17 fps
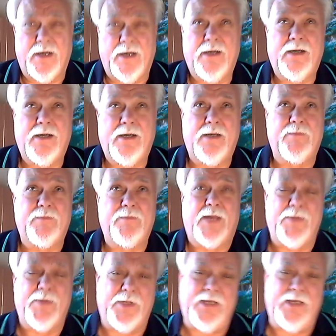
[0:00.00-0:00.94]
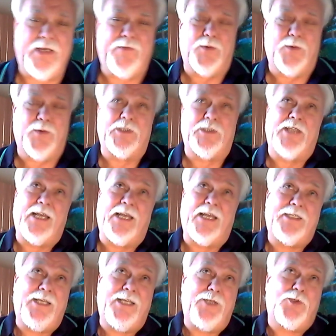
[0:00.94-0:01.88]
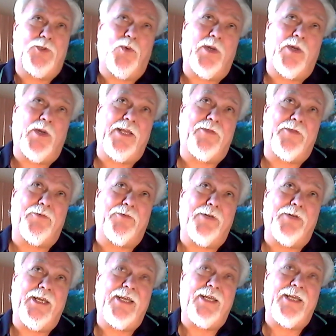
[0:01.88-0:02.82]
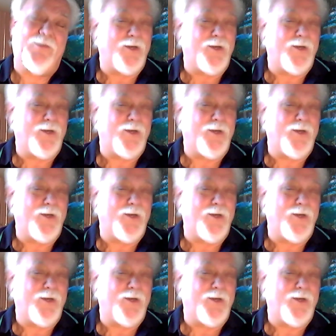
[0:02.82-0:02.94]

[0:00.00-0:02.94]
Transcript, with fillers: Um, I believe it was 1923.